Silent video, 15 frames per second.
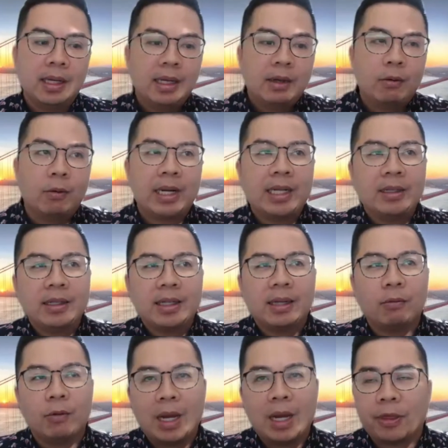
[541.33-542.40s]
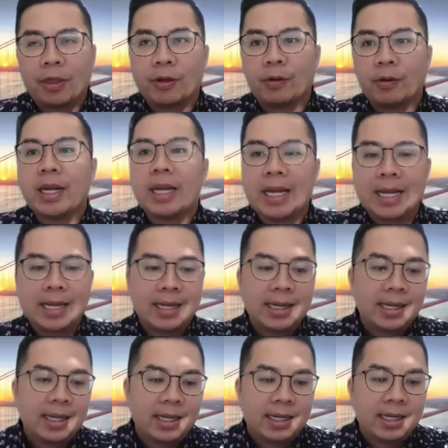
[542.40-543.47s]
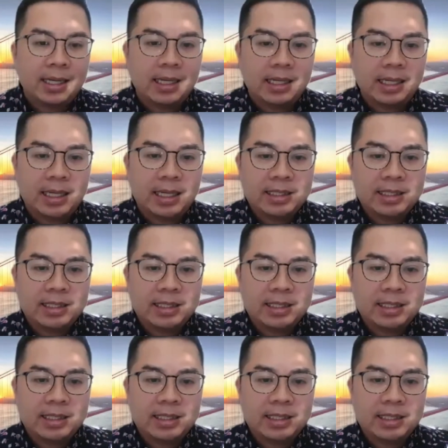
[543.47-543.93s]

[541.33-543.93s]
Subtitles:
when I look at Web3, it's